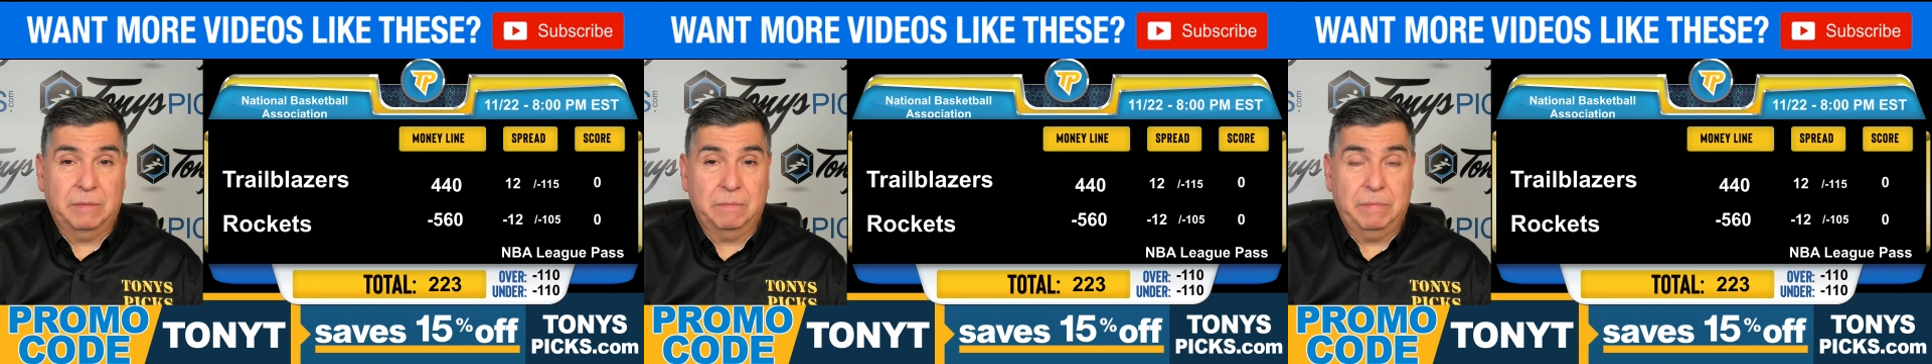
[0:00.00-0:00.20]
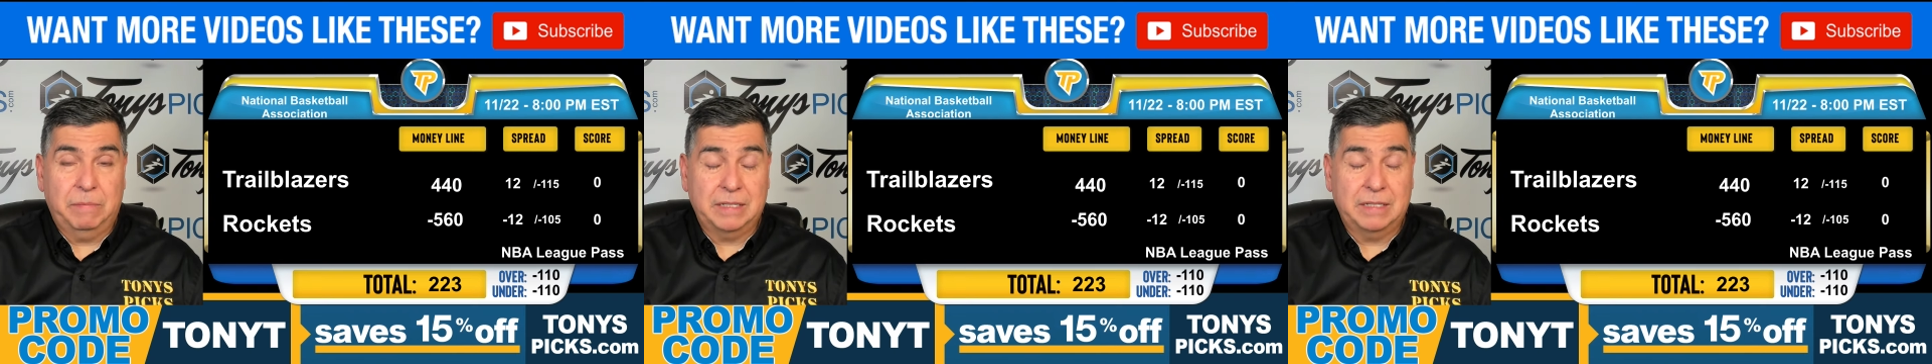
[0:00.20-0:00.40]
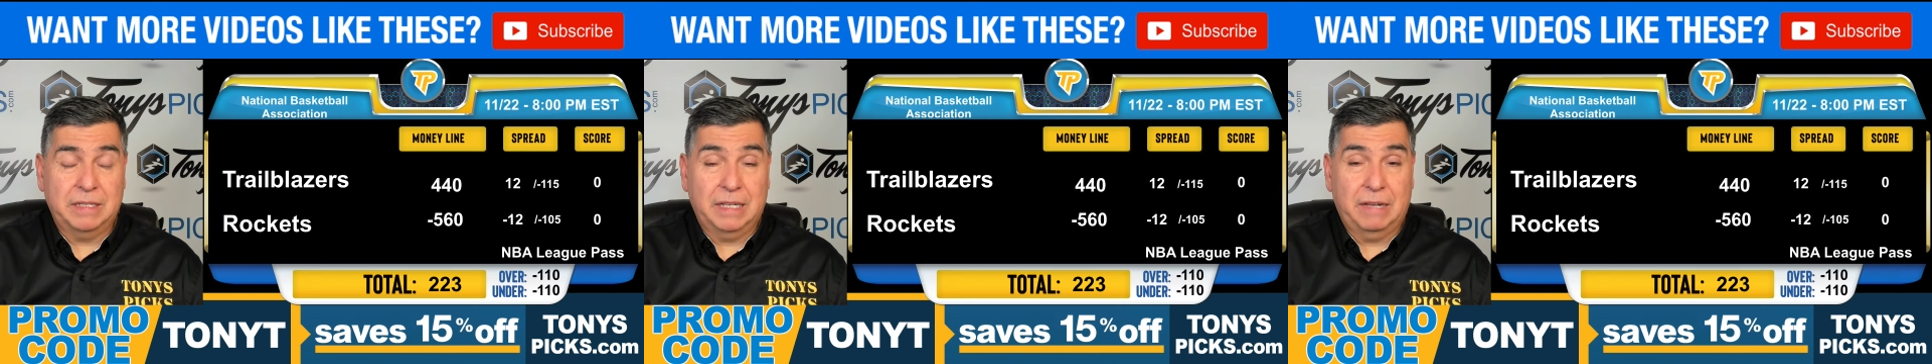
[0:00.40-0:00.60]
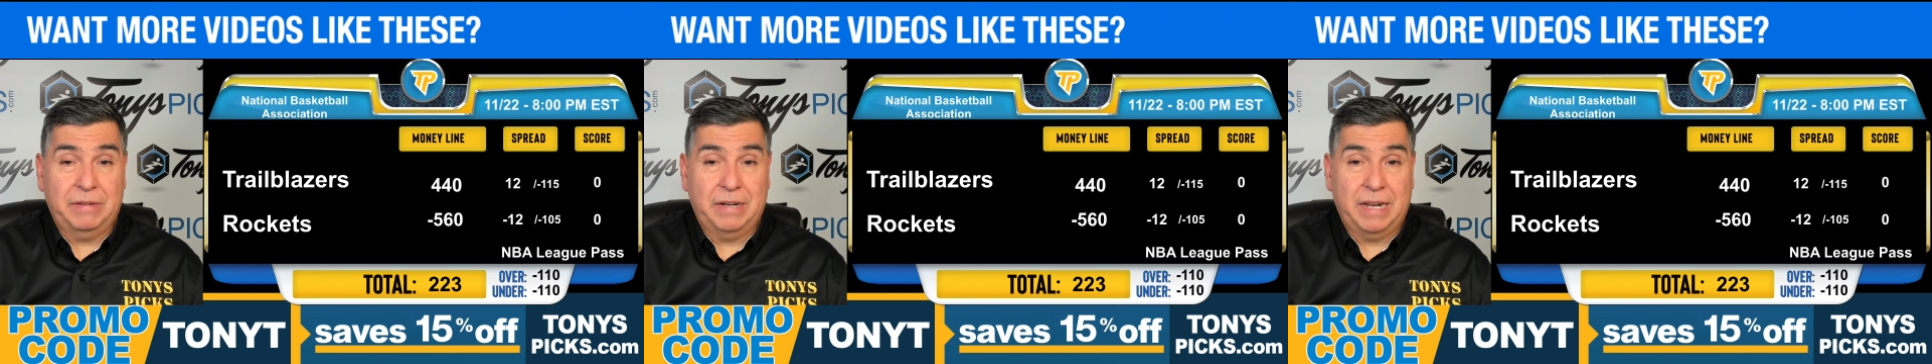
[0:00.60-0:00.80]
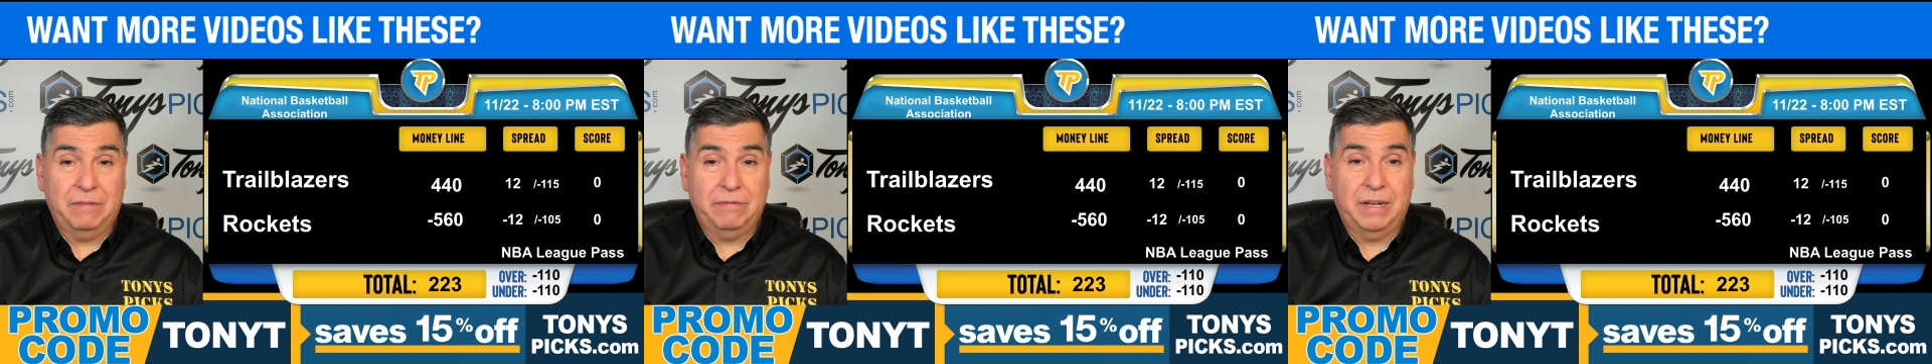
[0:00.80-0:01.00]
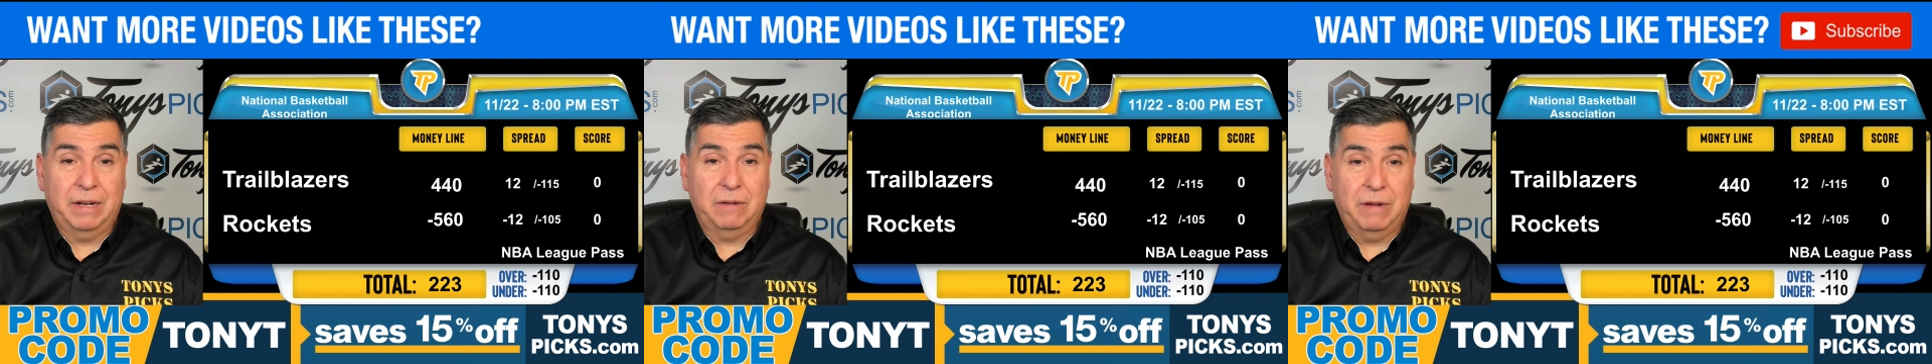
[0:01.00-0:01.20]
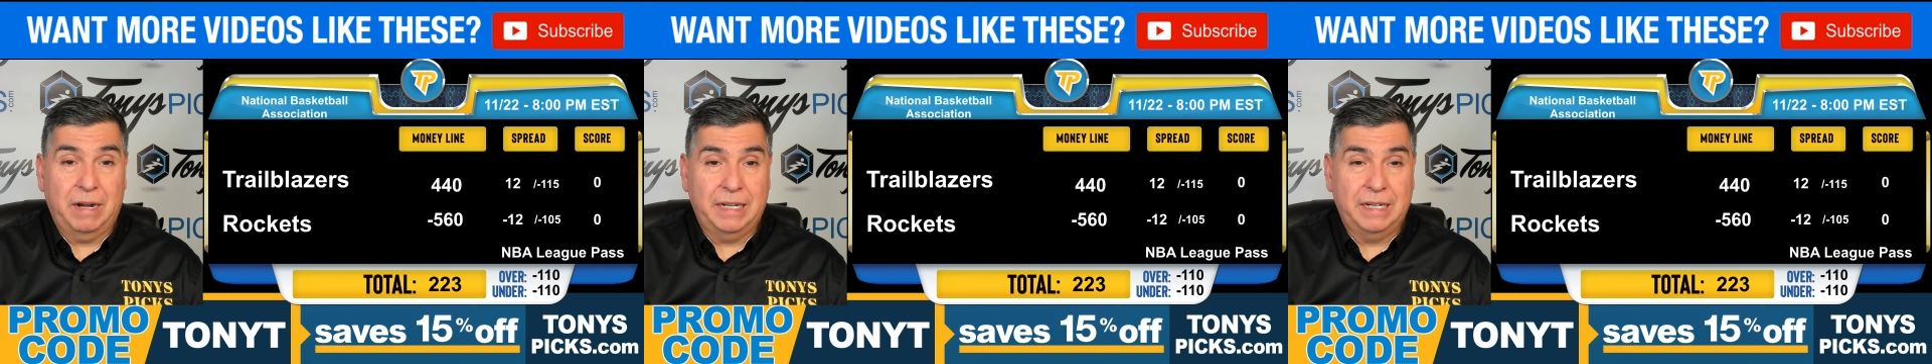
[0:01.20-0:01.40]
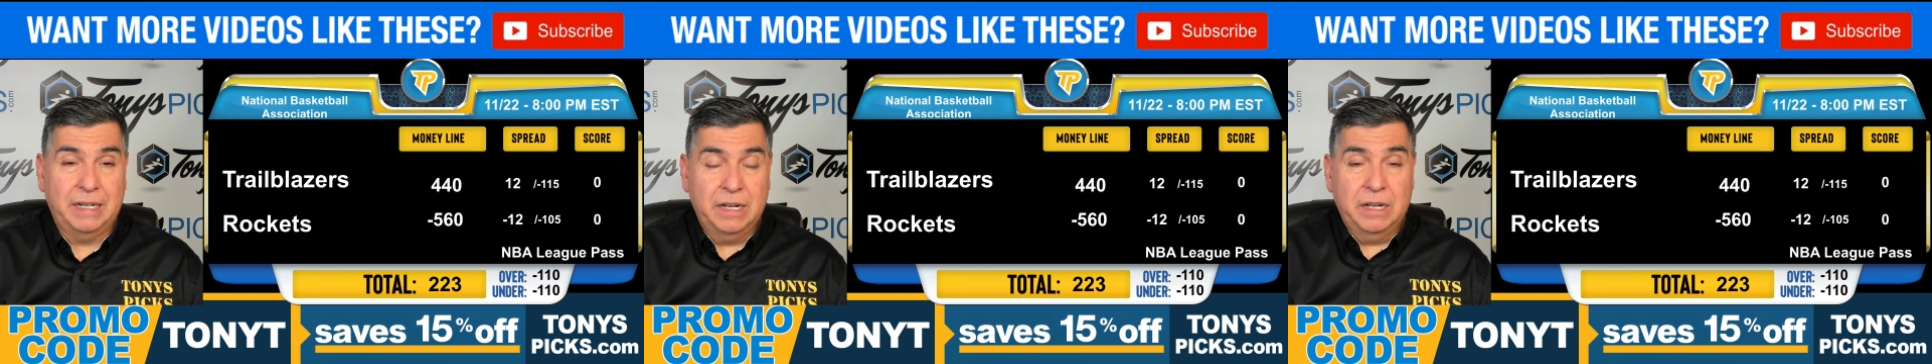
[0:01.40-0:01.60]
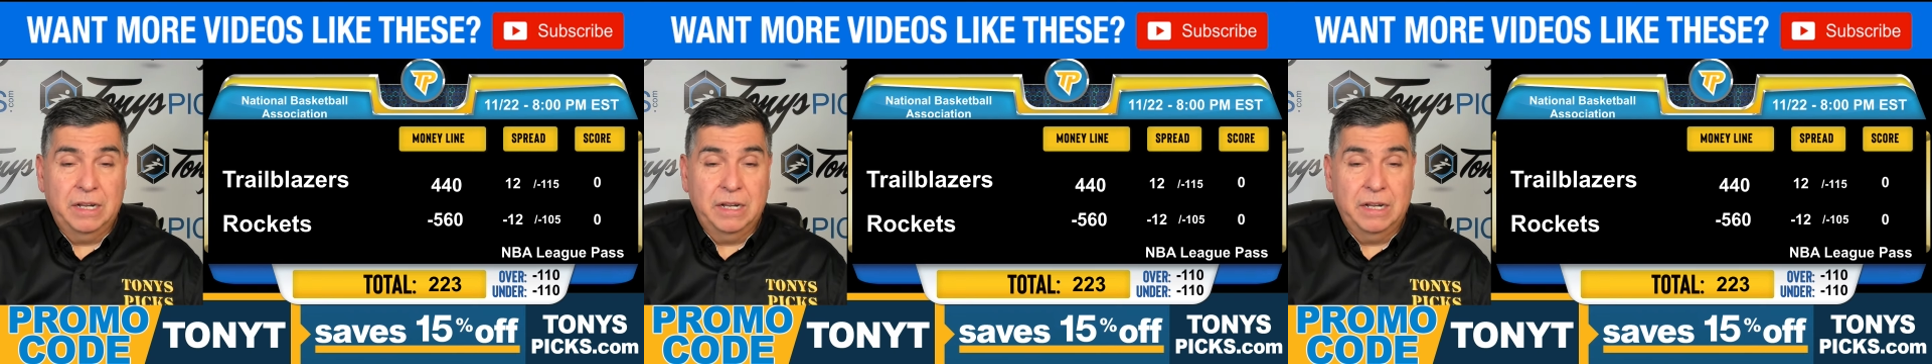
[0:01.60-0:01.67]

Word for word: a plus 11.5 net rating.